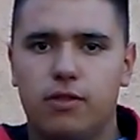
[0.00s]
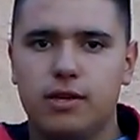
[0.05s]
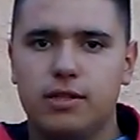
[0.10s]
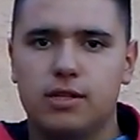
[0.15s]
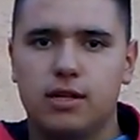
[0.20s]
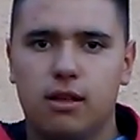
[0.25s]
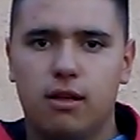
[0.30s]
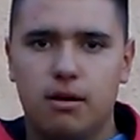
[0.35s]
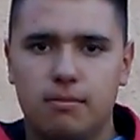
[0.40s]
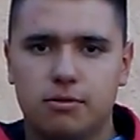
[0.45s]

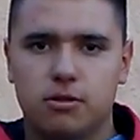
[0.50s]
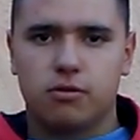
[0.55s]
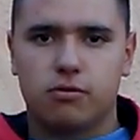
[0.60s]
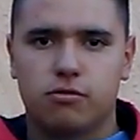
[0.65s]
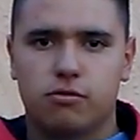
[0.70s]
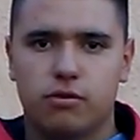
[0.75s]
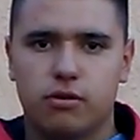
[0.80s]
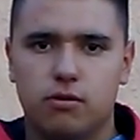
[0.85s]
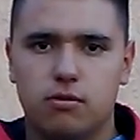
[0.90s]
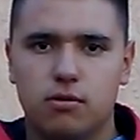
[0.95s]
these claims are
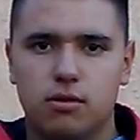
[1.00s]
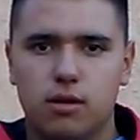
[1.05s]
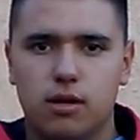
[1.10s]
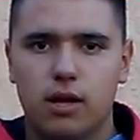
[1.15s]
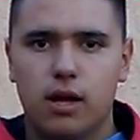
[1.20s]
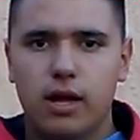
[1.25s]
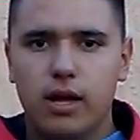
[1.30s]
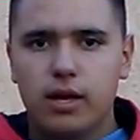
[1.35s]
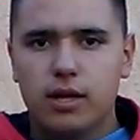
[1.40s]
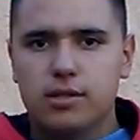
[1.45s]
true.
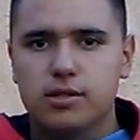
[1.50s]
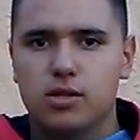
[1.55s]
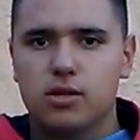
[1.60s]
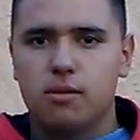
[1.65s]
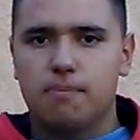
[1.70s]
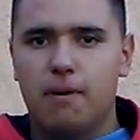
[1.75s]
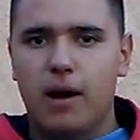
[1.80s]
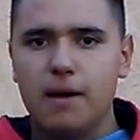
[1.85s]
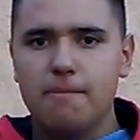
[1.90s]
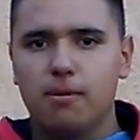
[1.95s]
So
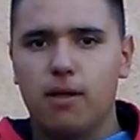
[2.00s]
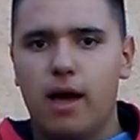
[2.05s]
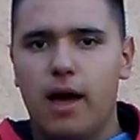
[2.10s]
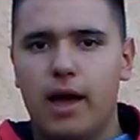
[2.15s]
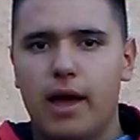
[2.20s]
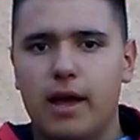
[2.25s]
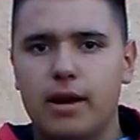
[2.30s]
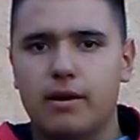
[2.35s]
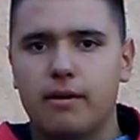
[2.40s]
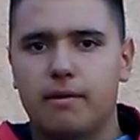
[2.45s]
the
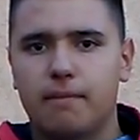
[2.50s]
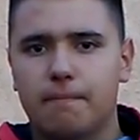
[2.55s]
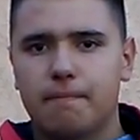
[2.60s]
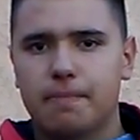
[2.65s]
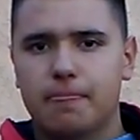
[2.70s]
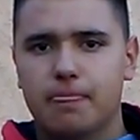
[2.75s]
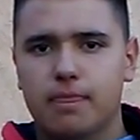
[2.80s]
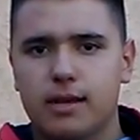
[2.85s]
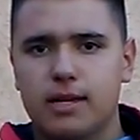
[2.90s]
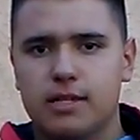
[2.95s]
pipeline
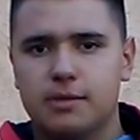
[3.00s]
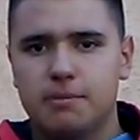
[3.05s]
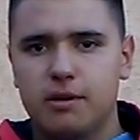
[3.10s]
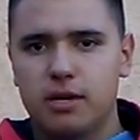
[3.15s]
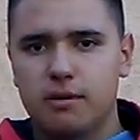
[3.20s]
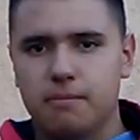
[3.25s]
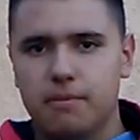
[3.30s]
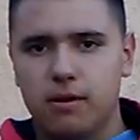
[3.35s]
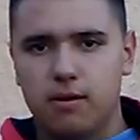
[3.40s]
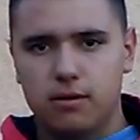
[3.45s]
is
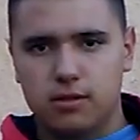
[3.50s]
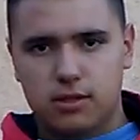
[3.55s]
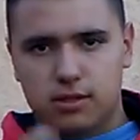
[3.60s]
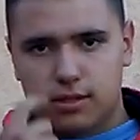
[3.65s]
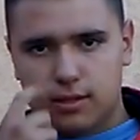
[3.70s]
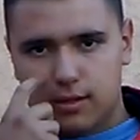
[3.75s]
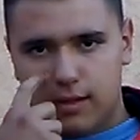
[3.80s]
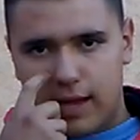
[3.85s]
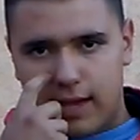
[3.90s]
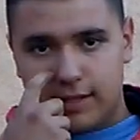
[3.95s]
being
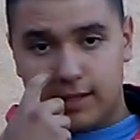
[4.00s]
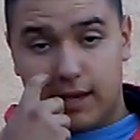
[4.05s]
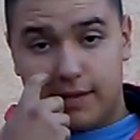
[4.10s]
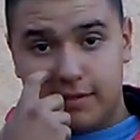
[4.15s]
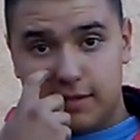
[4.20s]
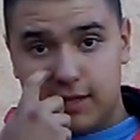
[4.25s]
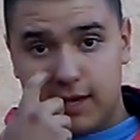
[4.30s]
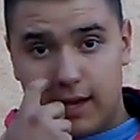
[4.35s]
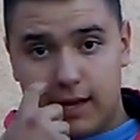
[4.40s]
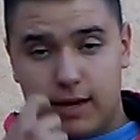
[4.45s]
built, as
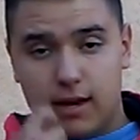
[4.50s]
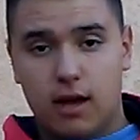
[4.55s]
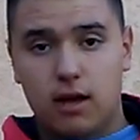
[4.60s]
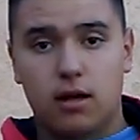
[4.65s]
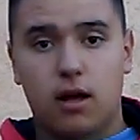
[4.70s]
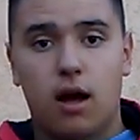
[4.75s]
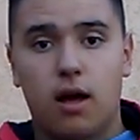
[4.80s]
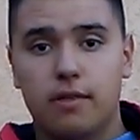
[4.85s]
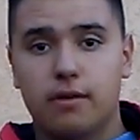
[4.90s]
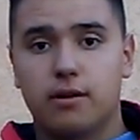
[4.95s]
I've said,
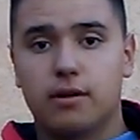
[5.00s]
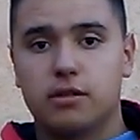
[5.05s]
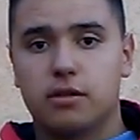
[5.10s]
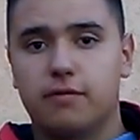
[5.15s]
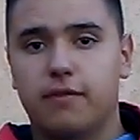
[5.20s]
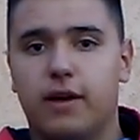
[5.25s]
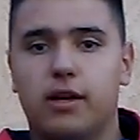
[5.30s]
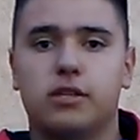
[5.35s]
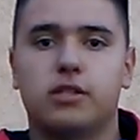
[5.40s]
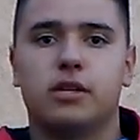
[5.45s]
not on the
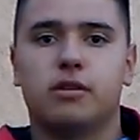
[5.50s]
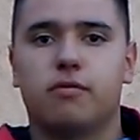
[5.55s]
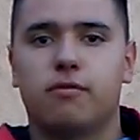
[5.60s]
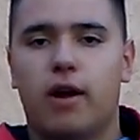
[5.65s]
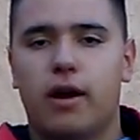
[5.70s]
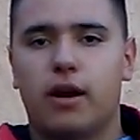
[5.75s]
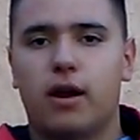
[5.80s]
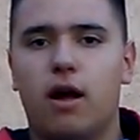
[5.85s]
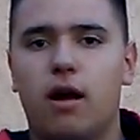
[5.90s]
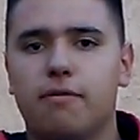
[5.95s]

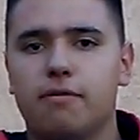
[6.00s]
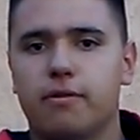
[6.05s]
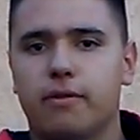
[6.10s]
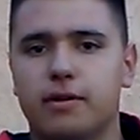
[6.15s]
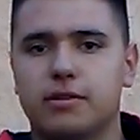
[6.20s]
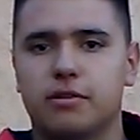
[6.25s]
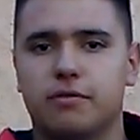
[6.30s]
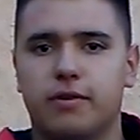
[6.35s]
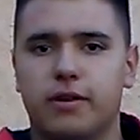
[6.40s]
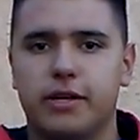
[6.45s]
reservation, right off
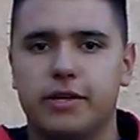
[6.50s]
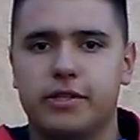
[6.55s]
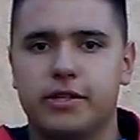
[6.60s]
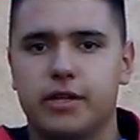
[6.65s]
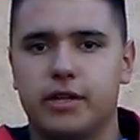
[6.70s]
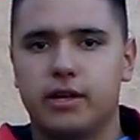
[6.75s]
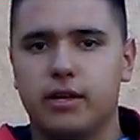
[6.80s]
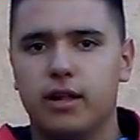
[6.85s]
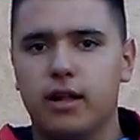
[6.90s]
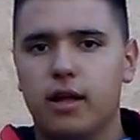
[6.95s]
the
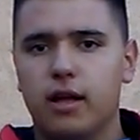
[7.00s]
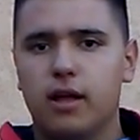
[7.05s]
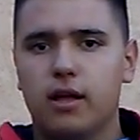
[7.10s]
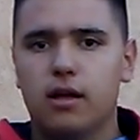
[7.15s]
reservation,